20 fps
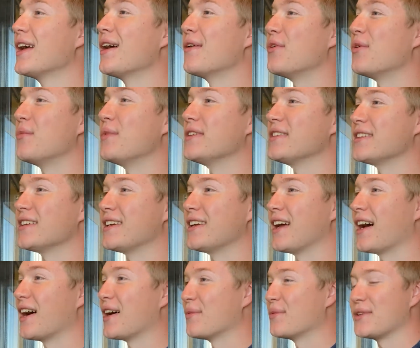or missing
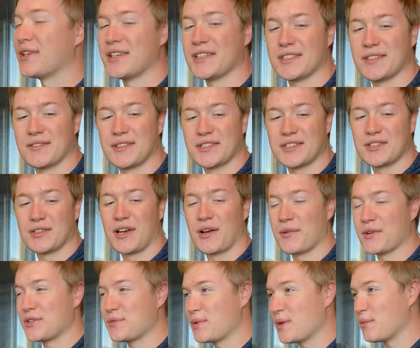God because of it? So I
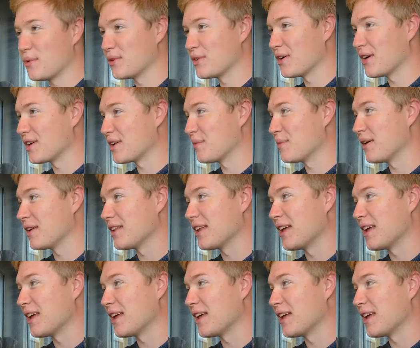wish people talked about